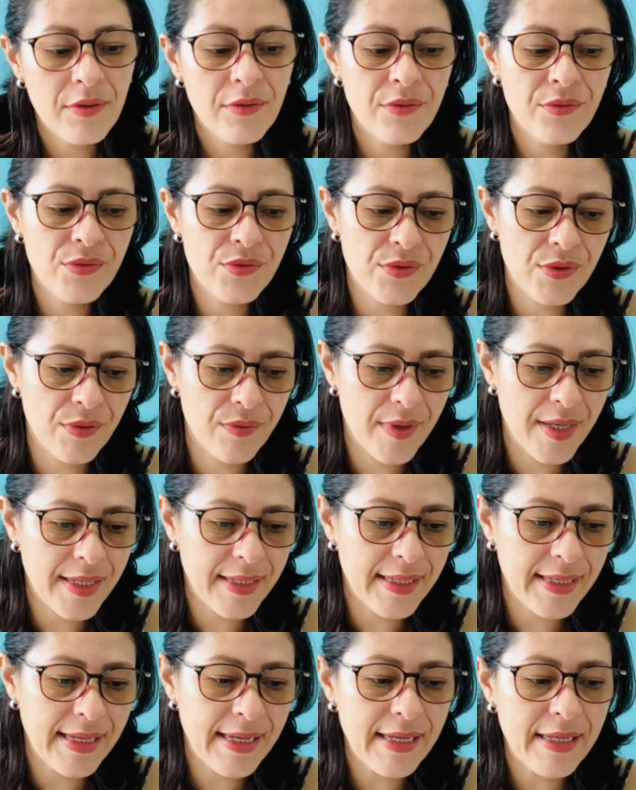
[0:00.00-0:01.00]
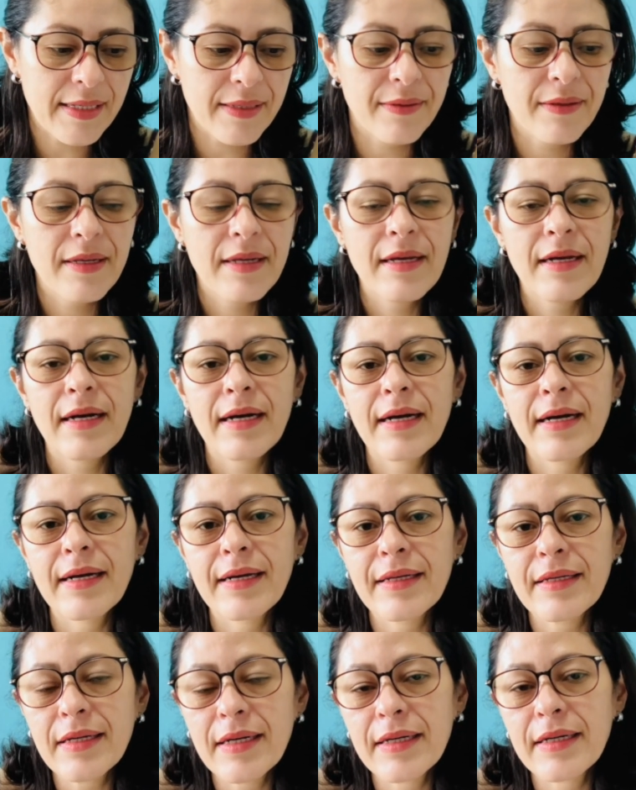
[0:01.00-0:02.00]
So again,
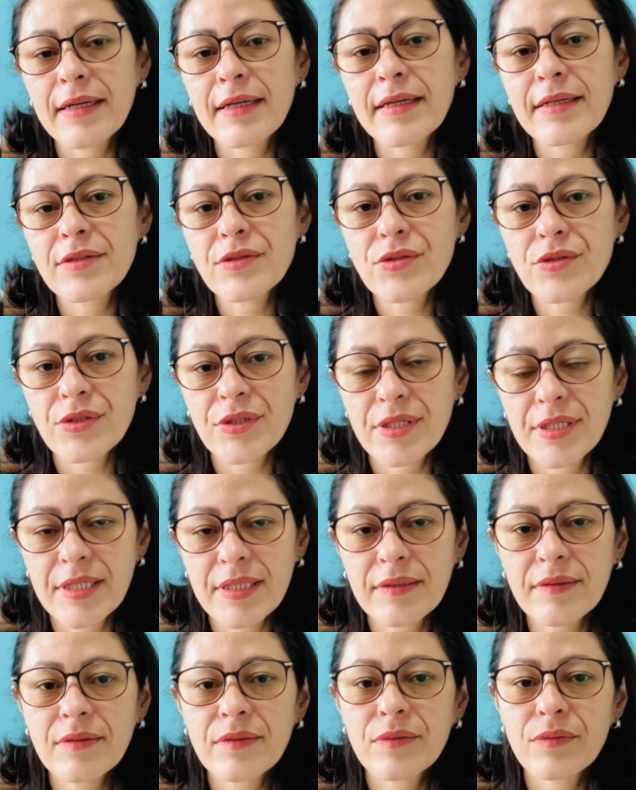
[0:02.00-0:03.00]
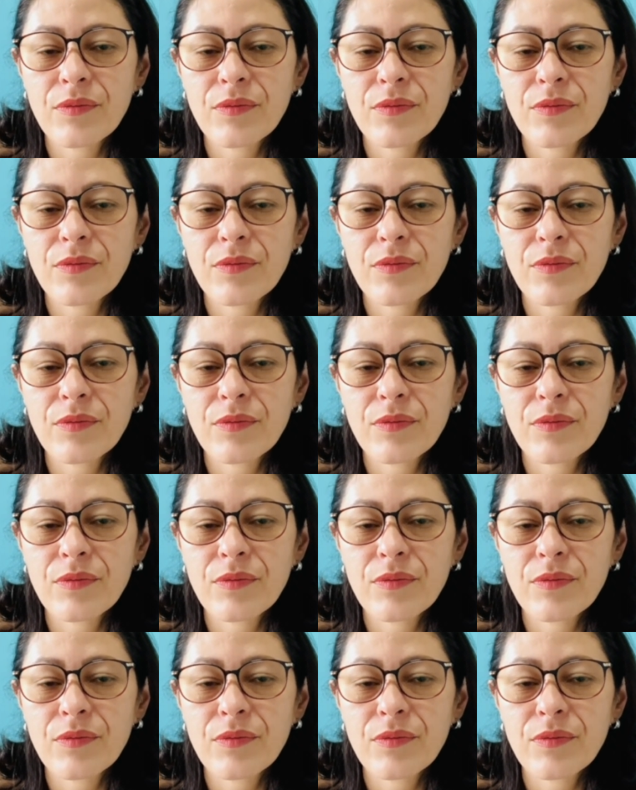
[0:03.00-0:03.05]
I inserted